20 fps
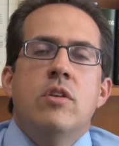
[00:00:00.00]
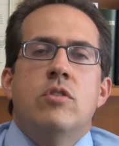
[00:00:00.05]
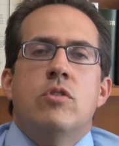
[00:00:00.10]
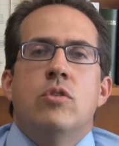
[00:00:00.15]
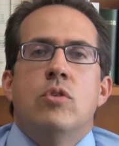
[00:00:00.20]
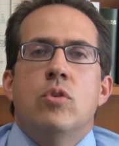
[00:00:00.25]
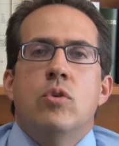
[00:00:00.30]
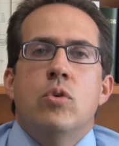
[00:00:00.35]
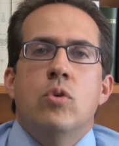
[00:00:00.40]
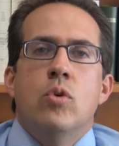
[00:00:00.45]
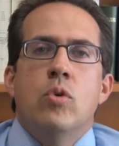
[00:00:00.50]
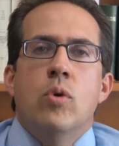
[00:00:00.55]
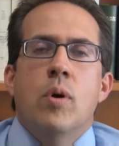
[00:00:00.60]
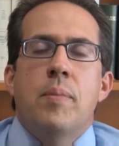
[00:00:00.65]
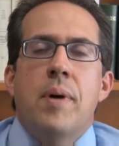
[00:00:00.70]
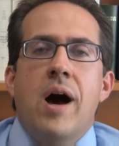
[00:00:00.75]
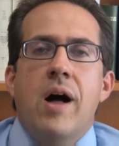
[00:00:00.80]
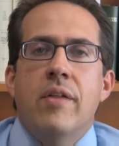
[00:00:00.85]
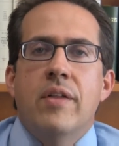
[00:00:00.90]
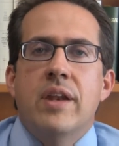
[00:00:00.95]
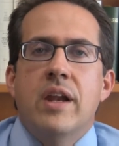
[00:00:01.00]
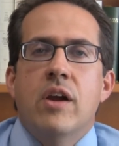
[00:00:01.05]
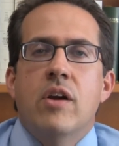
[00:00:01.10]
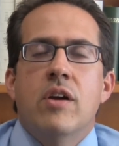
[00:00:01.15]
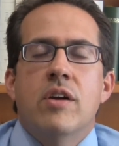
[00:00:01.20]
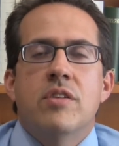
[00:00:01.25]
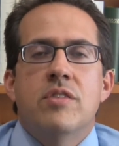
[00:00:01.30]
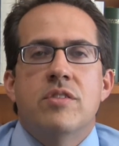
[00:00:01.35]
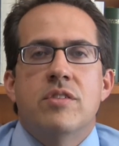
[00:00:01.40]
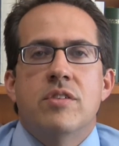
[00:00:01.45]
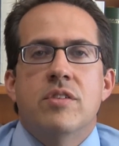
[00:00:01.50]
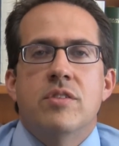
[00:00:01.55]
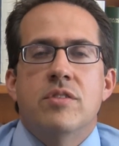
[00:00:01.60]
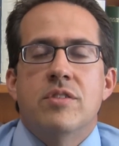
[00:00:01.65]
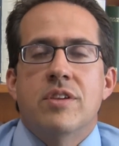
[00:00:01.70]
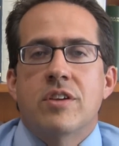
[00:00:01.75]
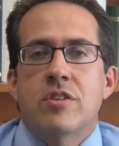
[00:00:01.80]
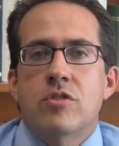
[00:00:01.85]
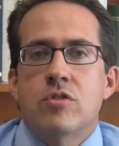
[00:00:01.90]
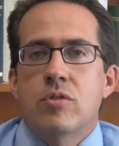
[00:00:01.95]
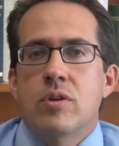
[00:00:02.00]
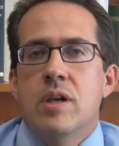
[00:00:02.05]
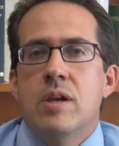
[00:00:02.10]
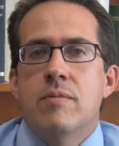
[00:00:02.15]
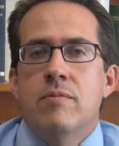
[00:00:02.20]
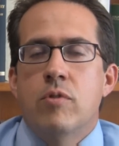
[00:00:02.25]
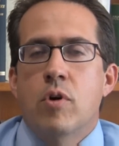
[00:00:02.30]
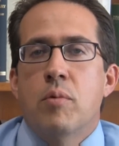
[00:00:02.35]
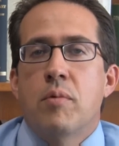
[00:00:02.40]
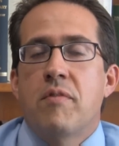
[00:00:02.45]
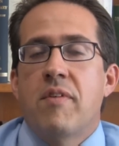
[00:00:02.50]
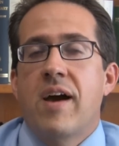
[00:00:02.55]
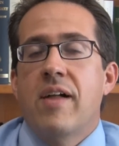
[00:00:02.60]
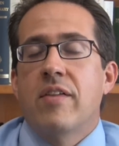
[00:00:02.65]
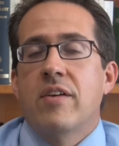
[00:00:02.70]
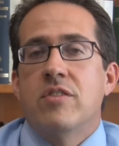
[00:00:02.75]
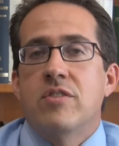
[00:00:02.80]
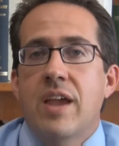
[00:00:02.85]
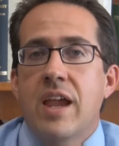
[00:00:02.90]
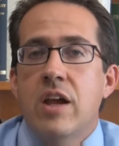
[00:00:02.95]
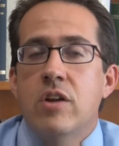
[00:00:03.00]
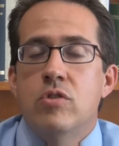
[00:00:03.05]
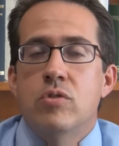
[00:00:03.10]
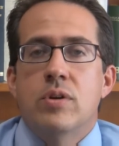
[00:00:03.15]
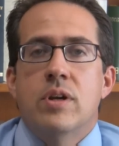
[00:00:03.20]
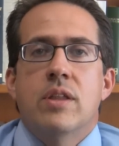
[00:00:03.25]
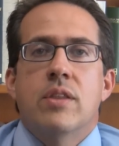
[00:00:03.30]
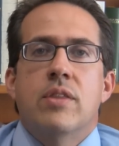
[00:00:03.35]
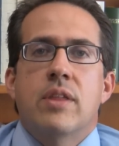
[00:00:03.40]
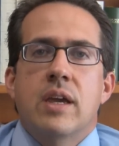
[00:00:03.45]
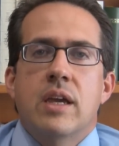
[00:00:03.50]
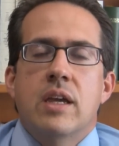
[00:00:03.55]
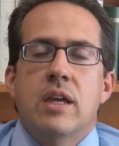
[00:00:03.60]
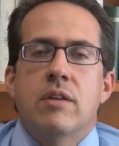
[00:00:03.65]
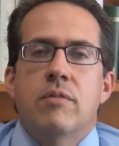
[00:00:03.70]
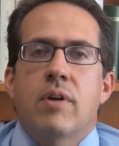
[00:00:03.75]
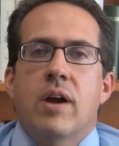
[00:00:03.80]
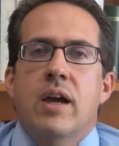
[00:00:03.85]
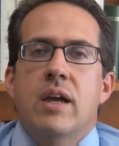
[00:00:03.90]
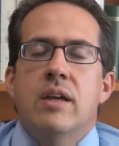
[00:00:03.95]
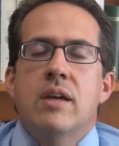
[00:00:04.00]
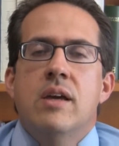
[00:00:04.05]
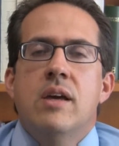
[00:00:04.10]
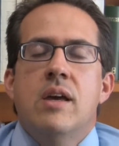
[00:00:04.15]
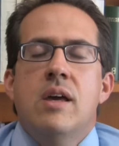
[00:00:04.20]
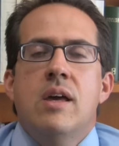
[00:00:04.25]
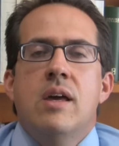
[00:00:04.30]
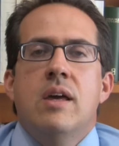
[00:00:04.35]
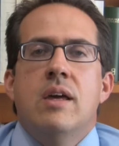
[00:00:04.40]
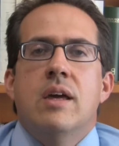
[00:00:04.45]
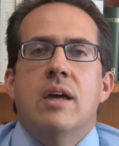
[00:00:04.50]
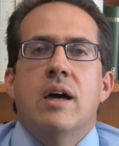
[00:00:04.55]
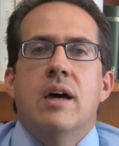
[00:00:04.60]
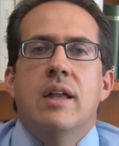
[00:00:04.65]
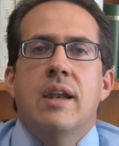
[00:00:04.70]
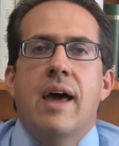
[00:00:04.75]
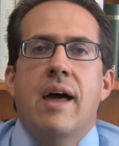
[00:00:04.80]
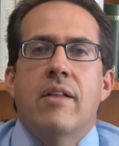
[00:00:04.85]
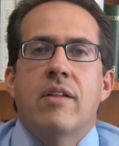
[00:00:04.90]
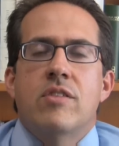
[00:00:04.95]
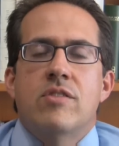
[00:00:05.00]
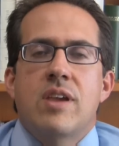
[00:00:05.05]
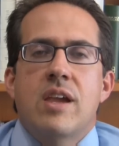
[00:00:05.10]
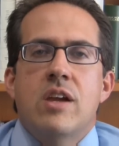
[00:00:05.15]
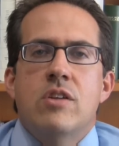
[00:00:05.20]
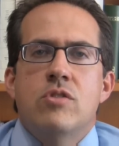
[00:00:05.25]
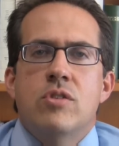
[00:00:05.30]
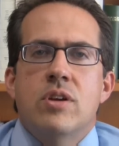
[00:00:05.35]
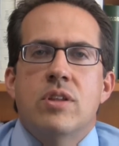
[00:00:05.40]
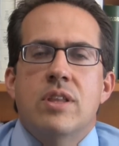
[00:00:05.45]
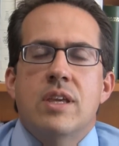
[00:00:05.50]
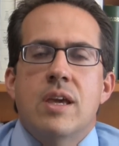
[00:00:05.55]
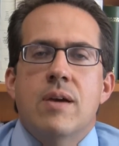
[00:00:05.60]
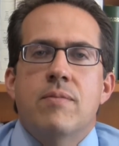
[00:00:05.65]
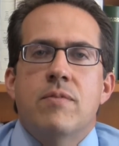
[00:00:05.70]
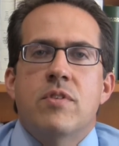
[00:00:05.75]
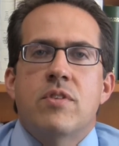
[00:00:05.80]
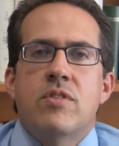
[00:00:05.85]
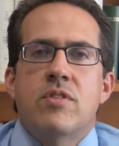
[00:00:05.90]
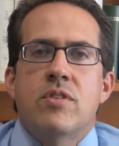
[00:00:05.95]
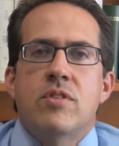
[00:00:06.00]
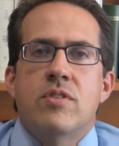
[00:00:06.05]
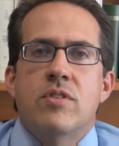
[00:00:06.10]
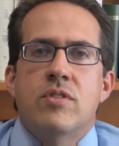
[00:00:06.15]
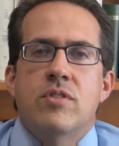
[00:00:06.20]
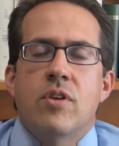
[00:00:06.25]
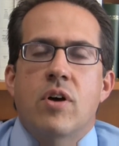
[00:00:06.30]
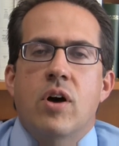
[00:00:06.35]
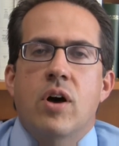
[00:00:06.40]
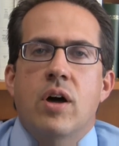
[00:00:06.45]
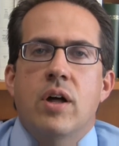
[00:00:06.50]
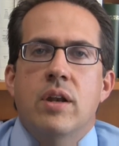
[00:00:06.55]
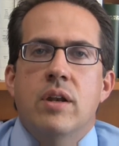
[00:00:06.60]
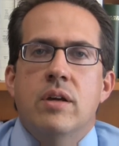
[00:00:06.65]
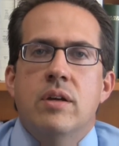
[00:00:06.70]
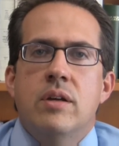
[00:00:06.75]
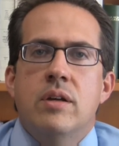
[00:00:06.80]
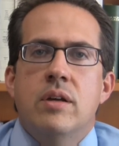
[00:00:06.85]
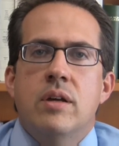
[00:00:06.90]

to Apollinaris's extreme form of Alexandrian thinking, right? Uh, in Alexandria, the emphasis is on